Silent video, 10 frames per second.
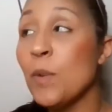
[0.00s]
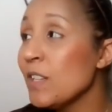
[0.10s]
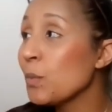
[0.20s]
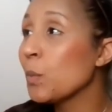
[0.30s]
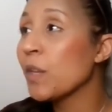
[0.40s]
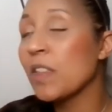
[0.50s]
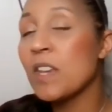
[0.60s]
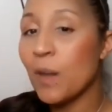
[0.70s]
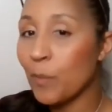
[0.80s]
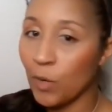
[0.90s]
is
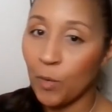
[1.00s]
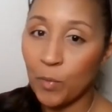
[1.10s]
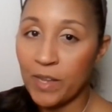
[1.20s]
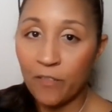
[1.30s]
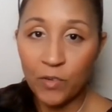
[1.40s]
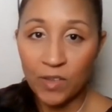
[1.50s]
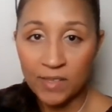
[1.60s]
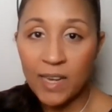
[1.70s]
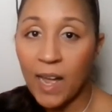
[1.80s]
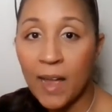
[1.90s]
really appropriate for the
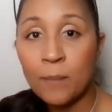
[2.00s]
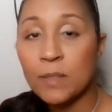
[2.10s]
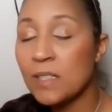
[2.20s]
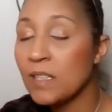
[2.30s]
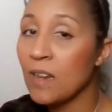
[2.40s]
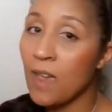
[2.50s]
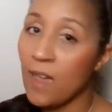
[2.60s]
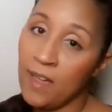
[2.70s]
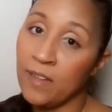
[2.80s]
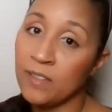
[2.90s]
time, seeing
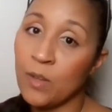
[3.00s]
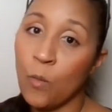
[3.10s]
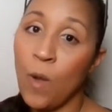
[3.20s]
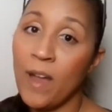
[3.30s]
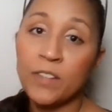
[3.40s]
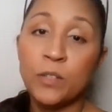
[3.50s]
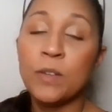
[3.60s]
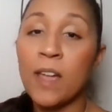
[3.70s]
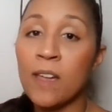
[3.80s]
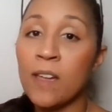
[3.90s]
as
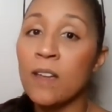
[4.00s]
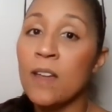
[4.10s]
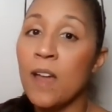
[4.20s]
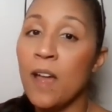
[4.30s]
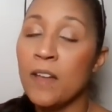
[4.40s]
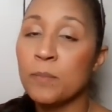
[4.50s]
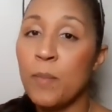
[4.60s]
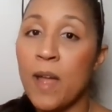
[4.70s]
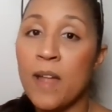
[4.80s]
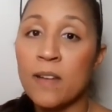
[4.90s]
Y2K has
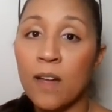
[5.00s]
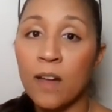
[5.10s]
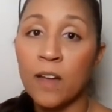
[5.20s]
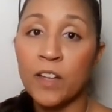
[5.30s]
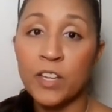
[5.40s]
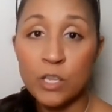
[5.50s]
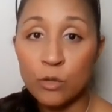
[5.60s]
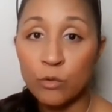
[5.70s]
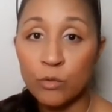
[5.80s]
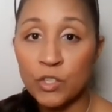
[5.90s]
been a
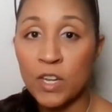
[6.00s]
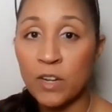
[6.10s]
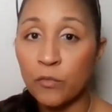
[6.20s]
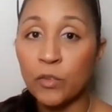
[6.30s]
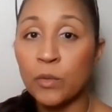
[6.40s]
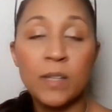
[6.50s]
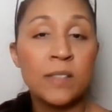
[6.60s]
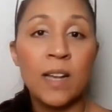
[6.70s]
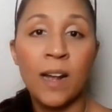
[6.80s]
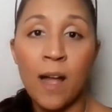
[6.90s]
huge
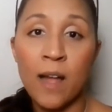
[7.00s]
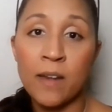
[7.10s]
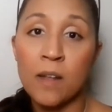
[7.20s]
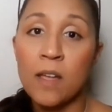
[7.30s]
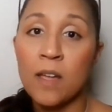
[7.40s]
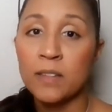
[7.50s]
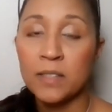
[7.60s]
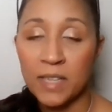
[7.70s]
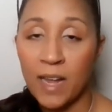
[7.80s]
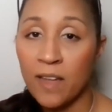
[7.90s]
influence on
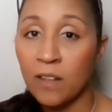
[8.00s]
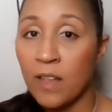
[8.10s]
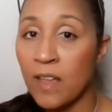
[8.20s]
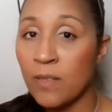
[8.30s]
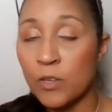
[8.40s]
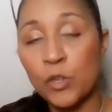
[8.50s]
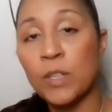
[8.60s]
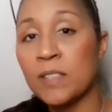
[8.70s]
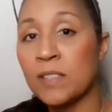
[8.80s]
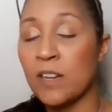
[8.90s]
style and the
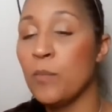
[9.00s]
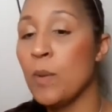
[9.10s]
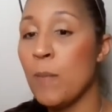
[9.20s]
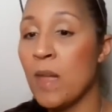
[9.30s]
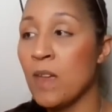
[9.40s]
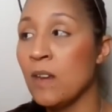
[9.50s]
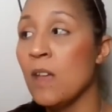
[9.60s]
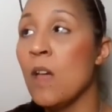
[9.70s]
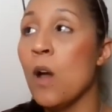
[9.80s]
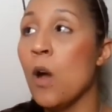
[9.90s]
choices that have been made
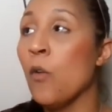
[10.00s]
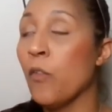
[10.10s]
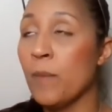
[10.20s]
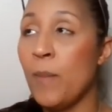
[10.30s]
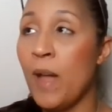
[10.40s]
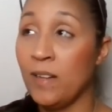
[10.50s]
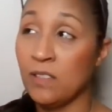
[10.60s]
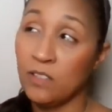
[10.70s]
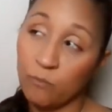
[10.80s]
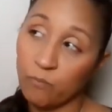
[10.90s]
over the
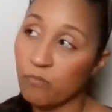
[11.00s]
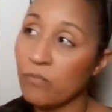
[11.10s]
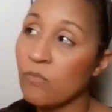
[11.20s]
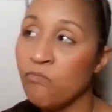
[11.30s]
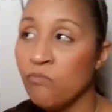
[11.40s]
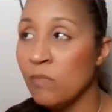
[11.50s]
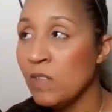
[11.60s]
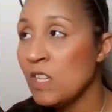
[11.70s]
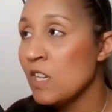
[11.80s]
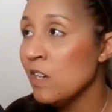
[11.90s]
past
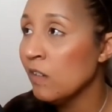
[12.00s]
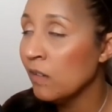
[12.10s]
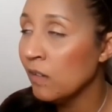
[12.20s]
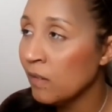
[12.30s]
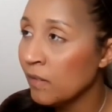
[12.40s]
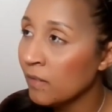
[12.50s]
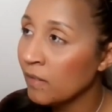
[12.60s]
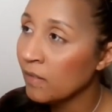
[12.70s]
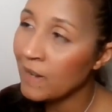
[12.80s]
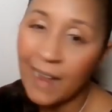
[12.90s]

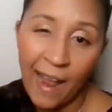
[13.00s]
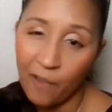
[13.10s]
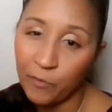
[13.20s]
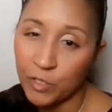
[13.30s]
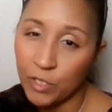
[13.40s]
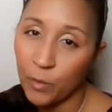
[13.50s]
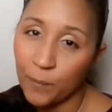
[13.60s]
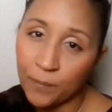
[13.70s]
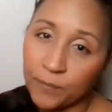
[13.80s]
year and a half or so.